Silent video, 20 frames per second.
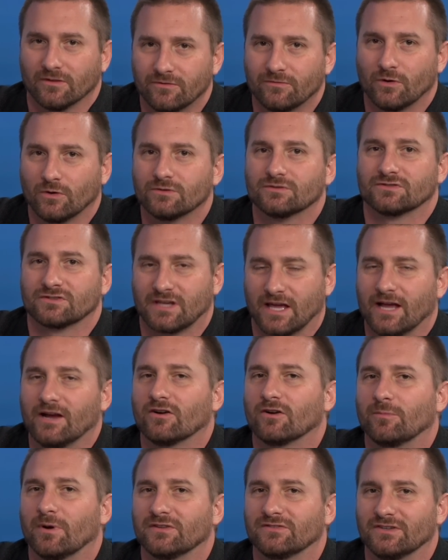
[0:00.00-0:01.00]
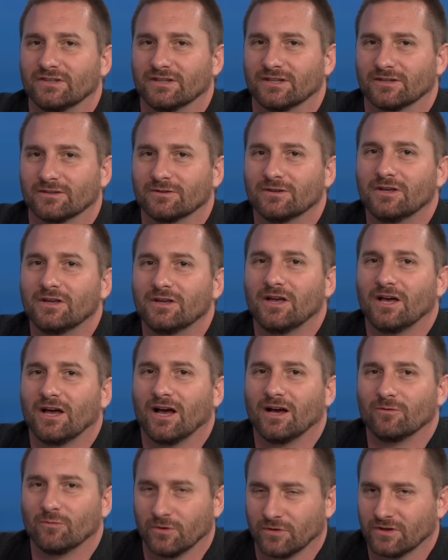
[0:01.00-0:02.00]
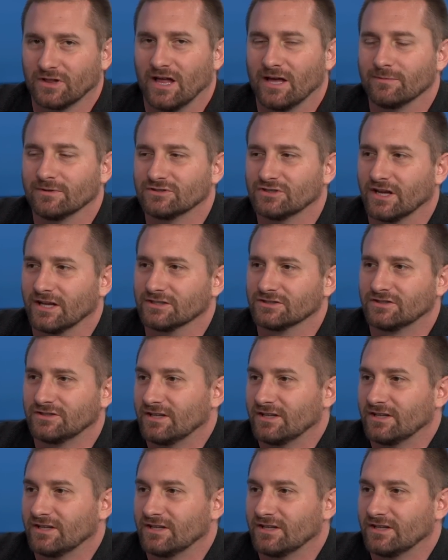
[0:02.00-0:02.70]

The voters care about dealing with climate change.